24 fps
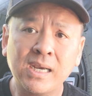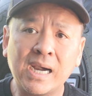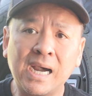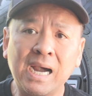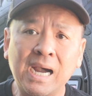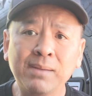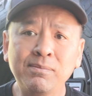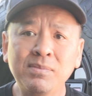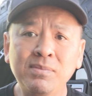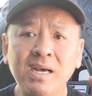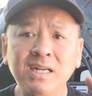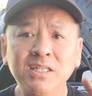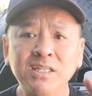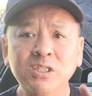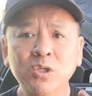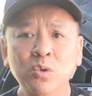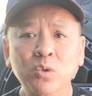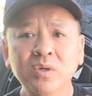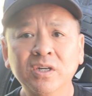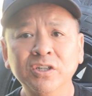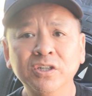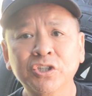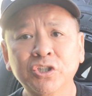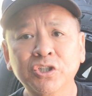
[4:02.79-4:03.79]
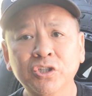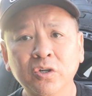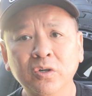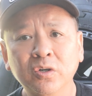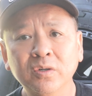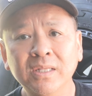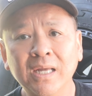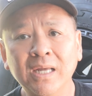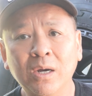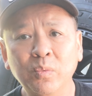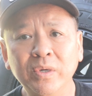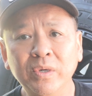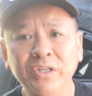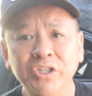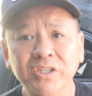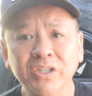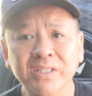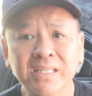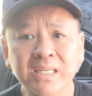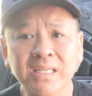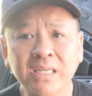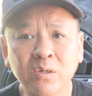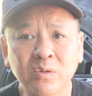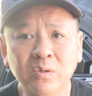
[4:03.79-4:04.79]
I'm not so concerned that we
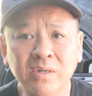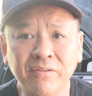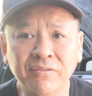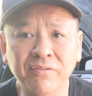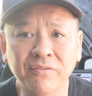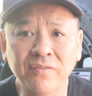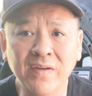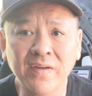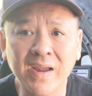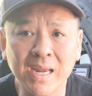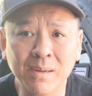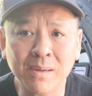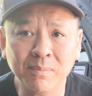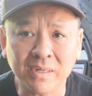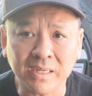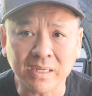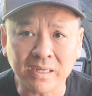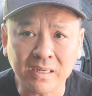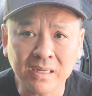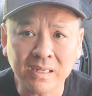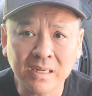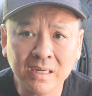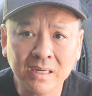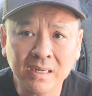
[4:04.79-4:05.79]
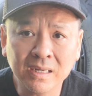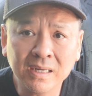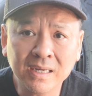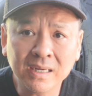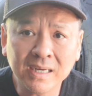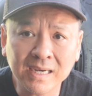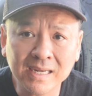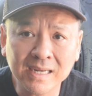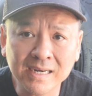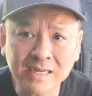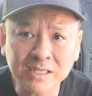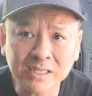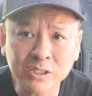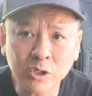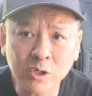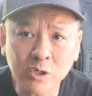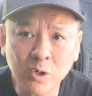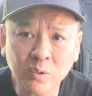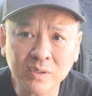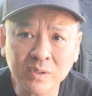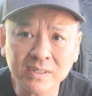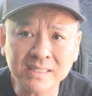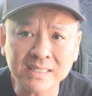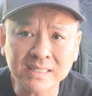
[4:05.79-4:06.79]
just killed a family in a
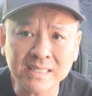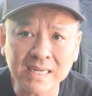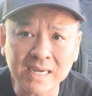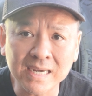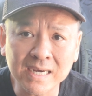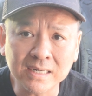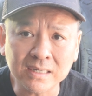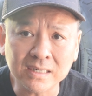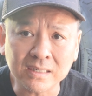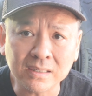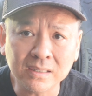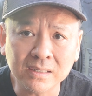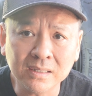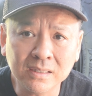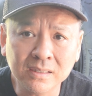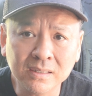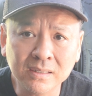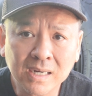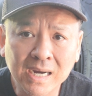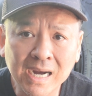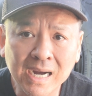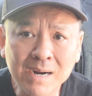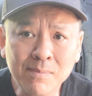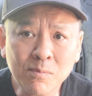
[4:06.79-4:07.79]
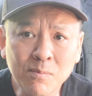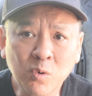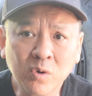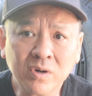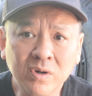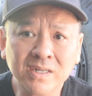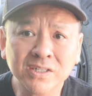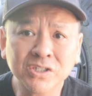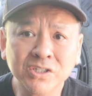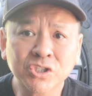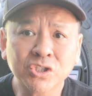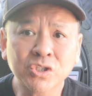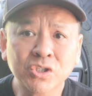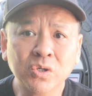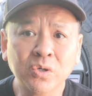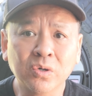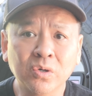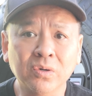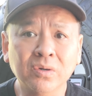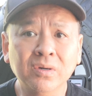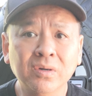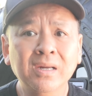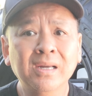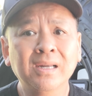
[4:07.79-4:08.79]
Toyota Sienna. I'm more
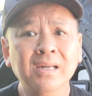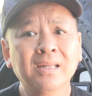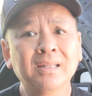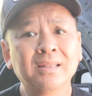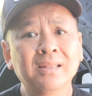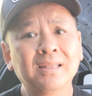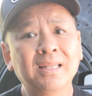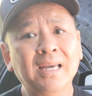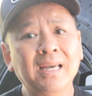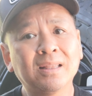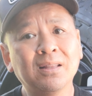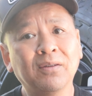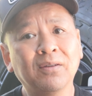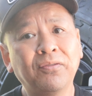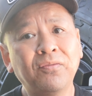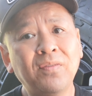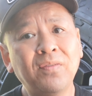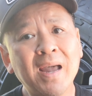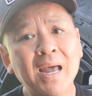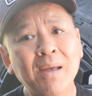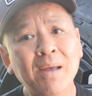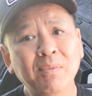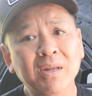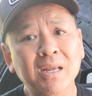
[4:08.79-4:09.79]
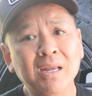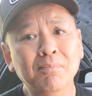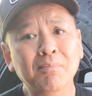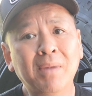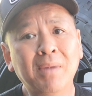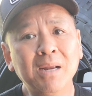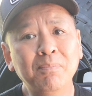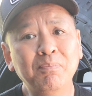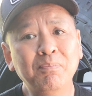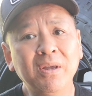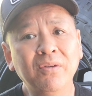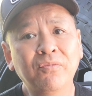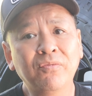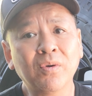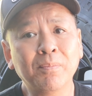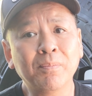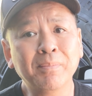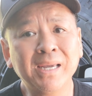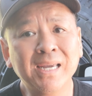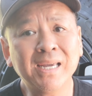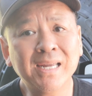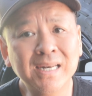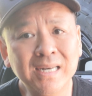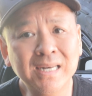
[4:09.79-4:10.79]
concerned that the family might be from
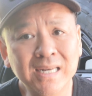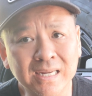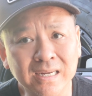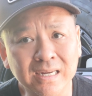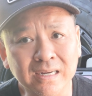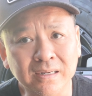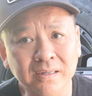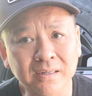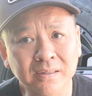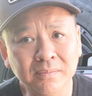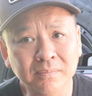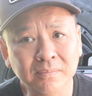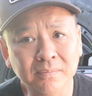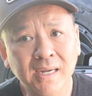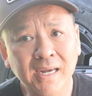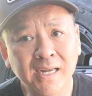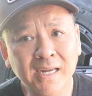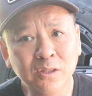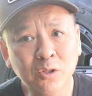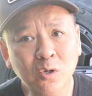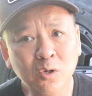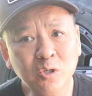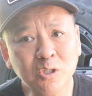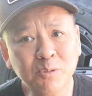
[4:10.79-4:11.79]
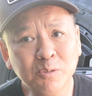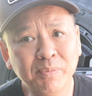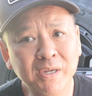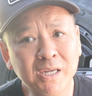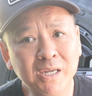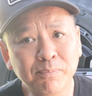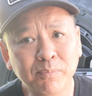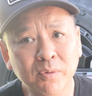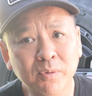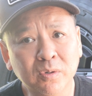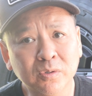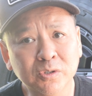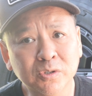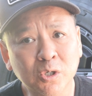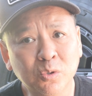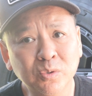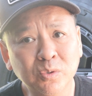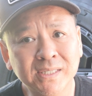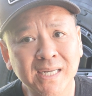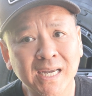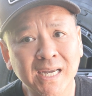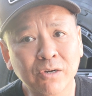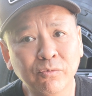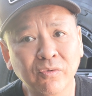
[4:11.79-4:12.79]
India, and those people
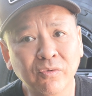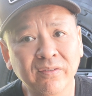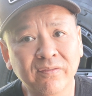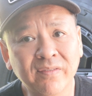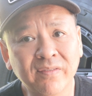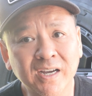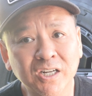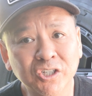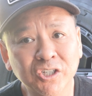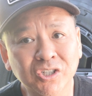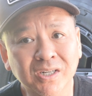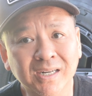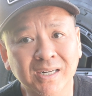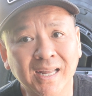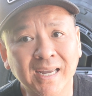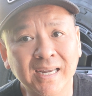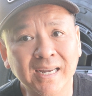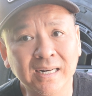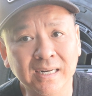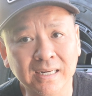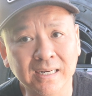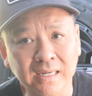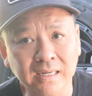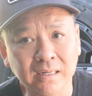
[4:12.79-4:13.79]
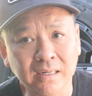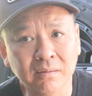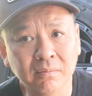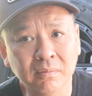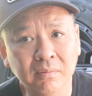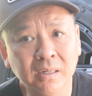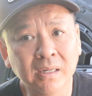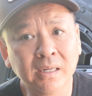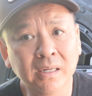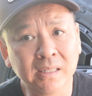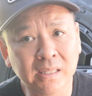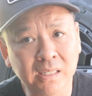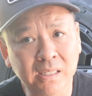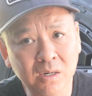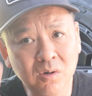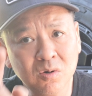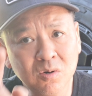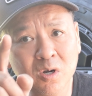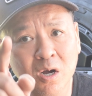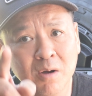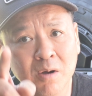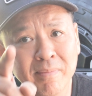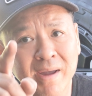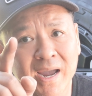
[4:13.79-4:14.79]
don't take revenge lightly. They'll
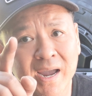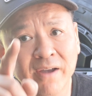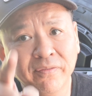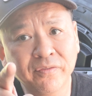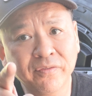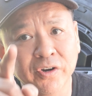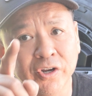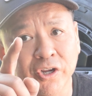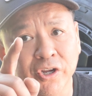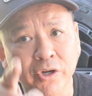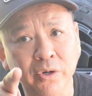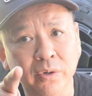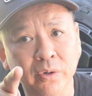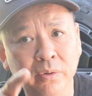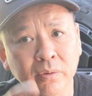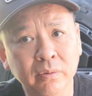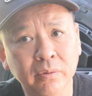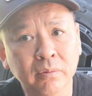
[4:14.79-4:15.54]
come after you.